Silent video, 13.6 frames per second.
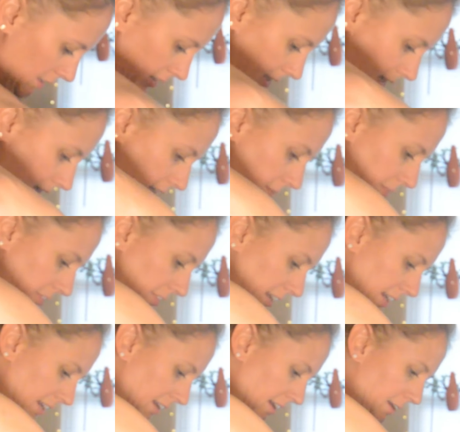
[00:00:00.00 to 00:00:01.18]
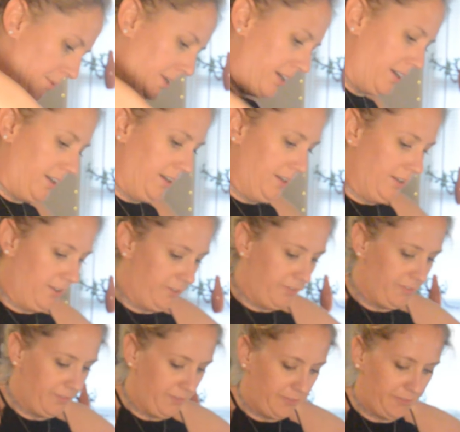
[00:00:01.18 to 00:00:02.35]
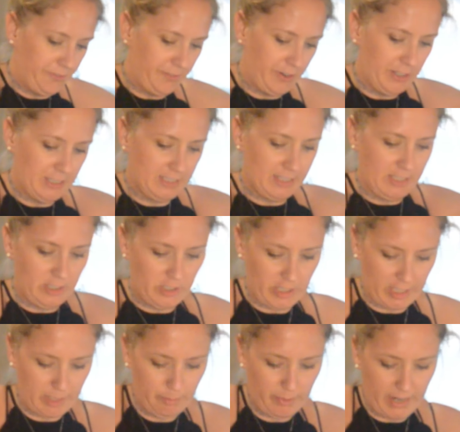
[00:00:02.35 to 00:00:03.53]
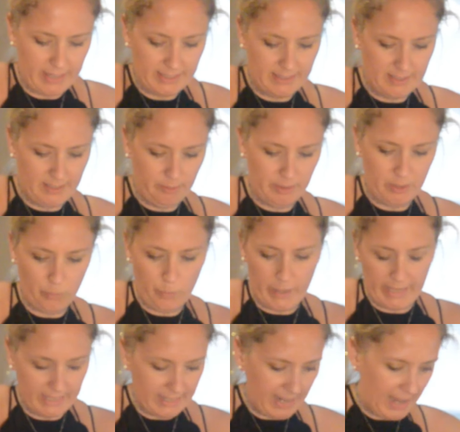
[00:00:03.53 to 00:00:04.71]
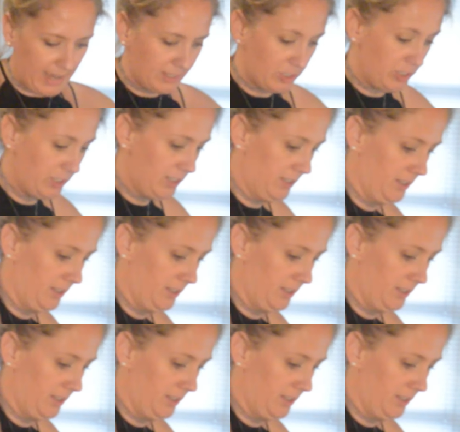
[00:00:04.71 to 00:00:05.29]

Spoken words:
And we've got our first chicken breast with the wing attached.